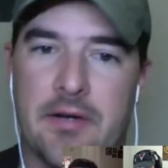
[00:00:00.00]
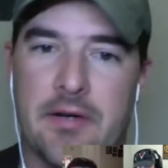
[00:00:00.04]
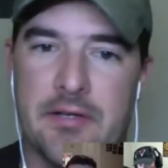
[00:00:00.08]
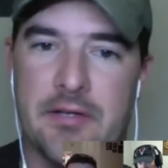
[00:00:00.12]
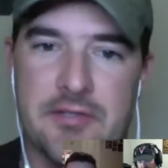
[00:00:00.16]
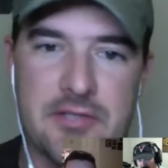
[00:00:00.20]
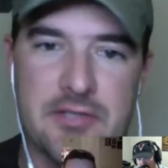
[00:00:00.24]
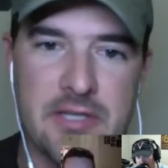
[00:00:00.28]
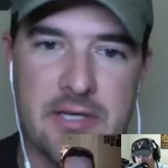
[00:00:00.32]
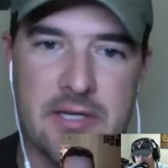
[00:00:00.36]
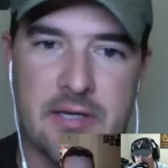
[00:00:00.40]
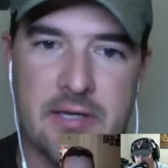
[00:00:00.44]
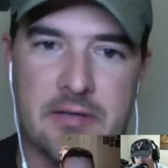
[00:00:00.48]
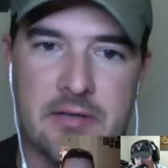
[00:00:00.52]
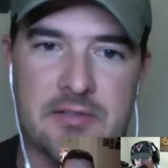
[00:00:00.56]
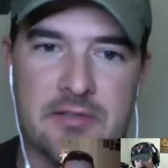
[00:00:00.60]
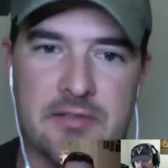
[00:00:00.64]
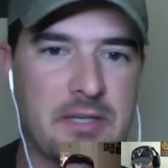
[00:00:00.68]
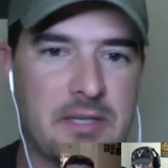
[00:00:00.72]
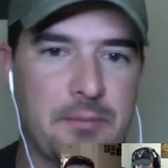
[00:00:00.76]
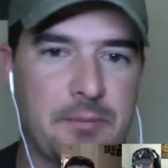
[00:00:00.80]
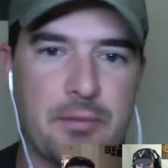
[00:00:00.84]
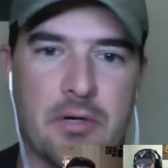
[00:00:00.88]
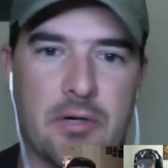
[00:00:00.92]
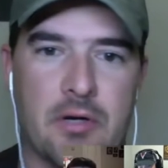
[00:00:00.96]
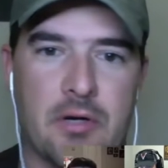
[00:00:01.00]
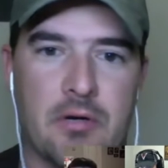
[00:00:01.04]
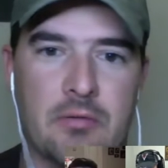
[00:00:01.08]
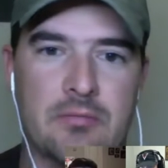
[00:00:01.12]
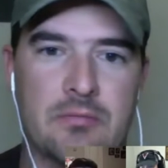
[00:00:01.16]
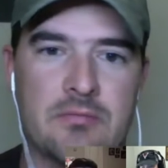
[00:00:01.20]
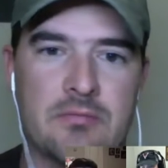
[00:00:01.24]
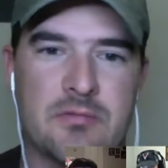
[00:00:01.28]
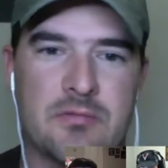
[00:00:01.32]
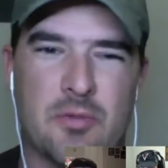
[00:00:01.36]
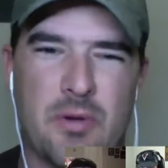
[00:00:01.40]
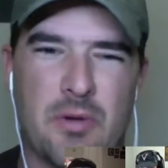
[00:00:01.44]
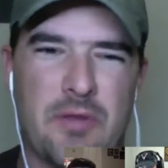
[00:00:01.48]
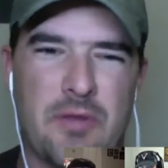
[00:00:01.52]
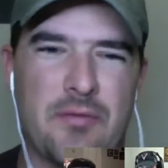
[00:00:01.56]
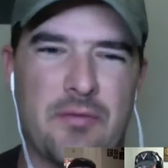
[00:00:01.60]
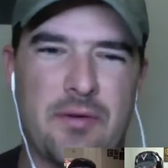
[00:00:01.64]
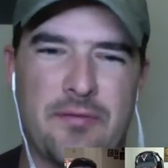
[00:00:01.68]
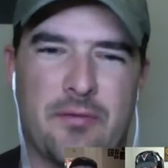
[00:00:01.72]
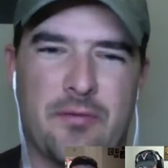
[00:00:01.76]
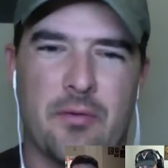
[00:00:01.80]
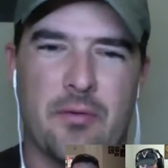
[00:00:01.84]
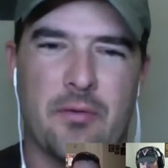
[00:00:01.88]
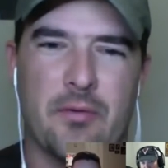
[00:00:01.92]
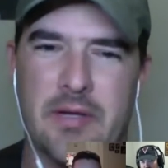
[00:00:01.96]
a Sig, Sig Pro
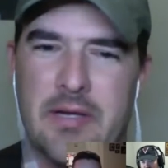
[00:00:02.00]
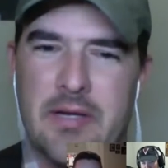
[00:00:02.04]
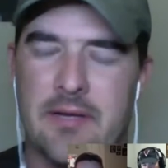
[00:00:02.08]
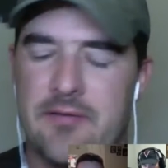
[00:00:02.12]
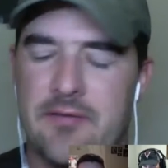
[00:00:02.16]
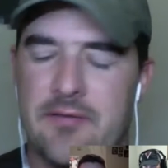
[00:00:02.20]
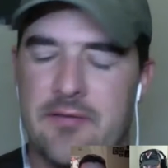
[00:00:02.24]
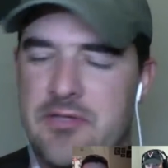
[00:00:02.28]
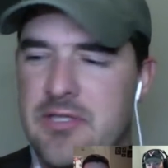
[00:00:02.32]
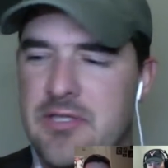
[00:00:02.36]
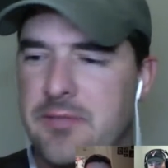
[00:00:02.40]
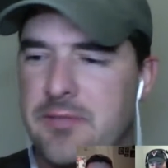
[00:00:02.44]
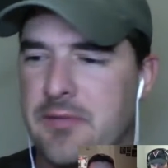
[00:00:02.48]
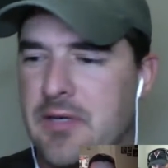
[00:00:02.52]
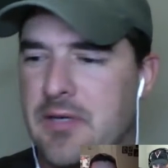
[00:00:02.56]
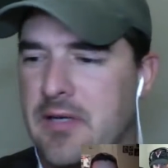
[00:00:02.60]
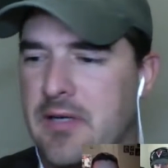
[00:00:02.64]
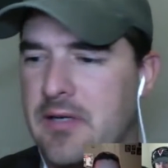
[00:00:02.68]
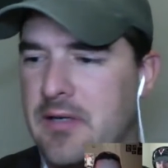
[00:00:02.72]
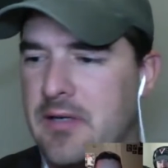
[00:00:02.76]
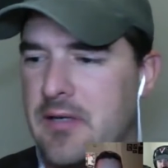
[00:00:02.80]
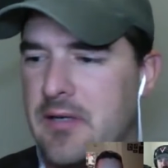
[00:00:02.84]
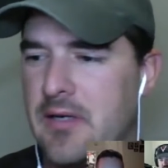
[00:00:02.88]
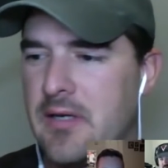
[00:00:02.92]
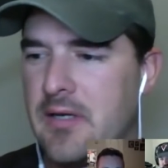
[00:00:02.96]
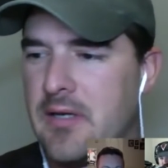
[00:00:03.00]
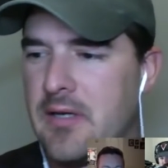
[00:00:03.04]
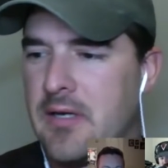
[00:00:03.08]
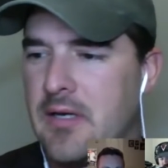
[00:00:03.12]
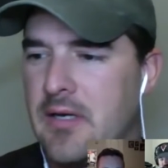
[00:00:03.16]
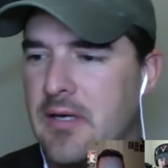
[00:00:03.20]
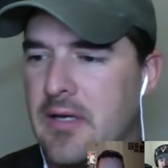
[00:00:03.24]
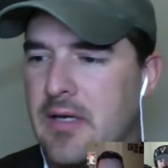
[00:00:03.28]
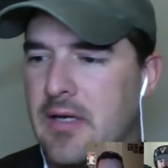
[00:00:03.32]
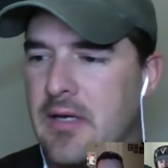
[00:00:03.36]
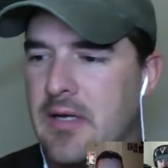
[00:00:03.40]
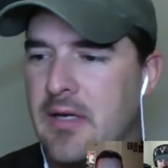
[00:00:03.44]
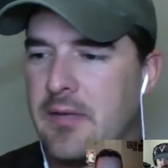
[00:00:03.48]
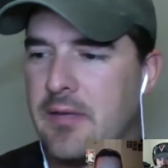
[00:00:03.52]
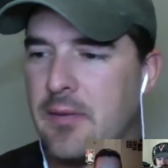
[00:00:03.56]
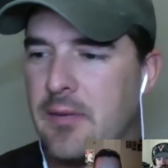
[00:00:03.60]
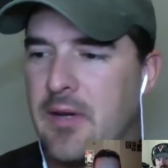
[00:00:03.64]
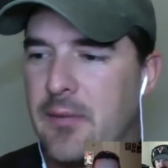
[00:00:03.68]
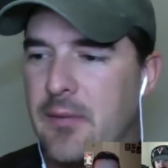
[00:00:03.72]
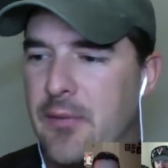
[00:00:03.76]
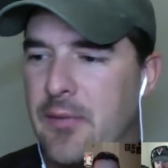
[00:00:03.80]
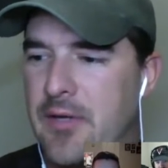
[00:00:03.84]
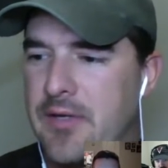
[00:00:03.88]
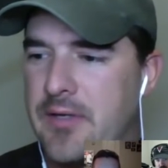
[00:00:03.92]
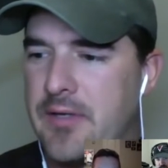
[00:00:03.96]
2340, kind of a cheap gun, in my
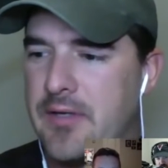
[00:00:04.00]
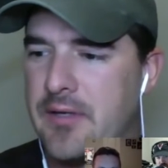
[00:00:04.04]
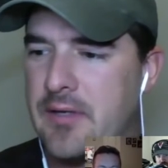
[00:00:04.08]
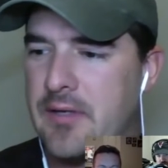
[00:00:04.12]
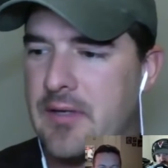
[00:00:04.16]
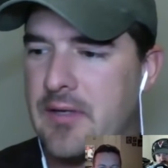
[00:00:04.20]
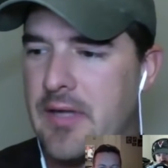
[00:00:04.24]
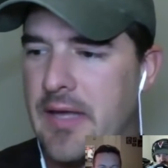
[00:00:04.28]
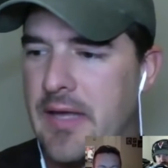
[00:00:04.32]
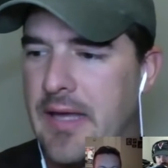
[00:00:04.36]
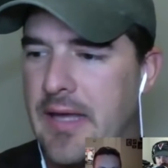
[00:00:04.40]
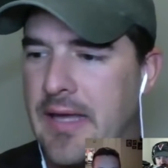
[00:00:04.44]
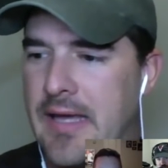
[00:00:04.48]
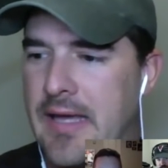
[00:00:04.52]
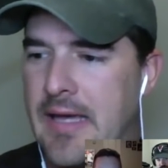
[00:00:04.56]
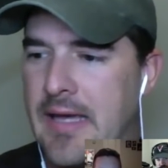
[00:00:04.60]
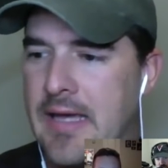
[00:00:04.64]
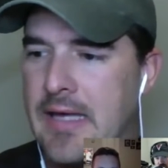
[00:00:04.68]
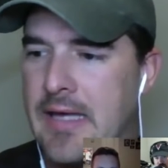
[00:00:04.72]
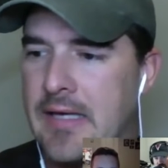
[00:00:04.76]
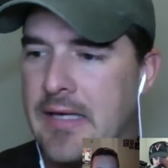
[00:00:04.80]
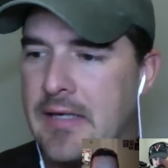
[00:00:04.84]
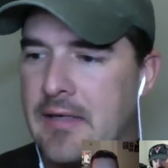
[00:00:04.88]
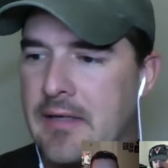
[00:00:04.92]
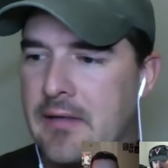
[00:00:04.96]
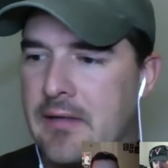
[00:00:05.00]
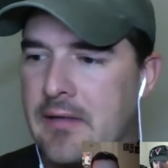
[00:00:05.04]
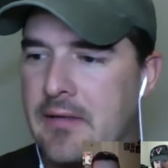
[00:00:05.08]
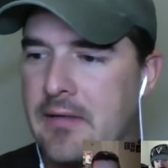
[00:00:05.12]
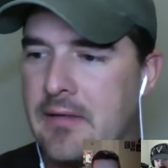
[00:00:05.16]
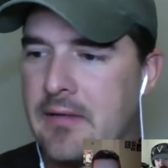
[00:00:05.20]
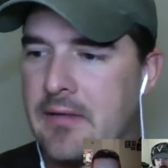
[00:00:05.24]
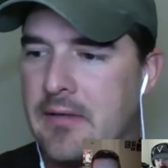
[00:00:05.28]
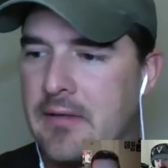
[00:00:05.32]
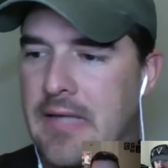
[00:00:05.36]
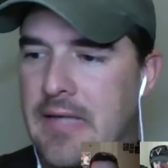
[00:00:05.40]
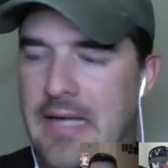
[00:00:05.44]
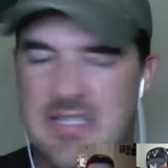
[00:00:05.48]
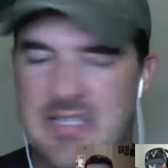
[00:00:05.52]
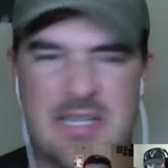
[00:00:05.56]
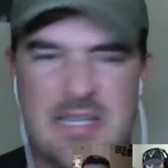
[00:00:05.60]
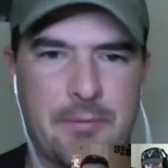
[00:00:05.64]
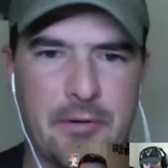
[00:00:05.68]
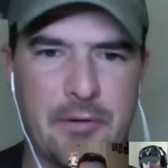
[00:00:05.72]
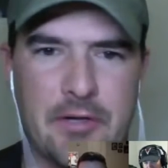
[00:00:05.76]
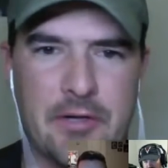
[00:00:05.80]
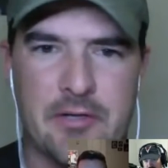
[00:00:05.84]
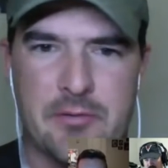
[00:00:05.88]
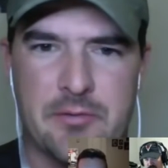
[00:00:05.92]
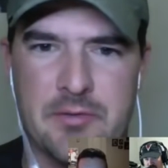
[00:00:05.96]
opinion. And the last couple
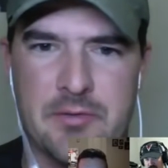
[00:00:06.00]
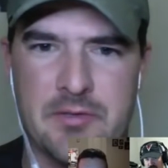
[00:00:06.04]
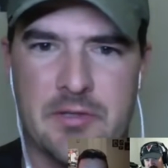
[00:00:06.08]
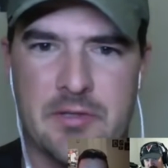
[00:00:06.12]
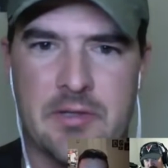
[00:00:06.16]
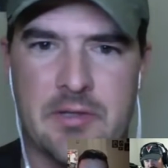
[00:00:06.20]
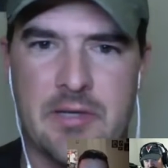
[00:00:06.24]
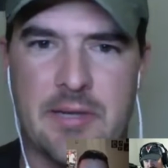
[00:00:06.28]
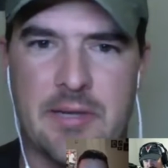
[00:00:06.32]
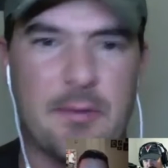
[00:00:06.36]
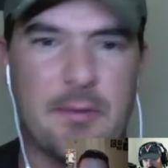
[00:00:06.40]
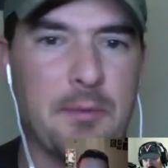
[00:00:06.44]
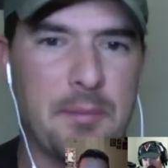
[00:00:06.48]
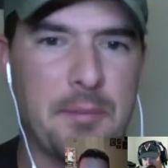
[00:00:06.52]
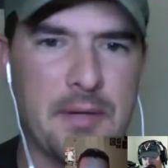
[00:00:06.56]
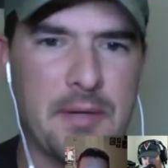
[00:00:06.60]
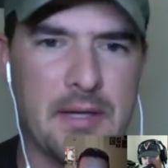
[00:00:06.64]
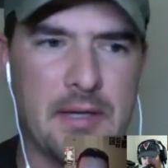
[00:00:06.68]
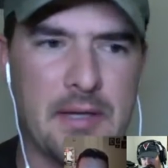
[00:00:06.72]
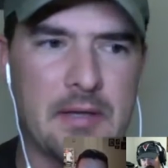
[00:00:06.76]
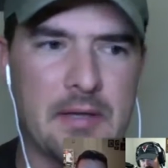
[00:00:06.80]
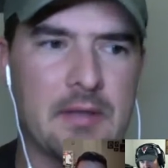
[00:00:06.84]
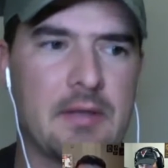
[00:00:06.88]
years was a M&P.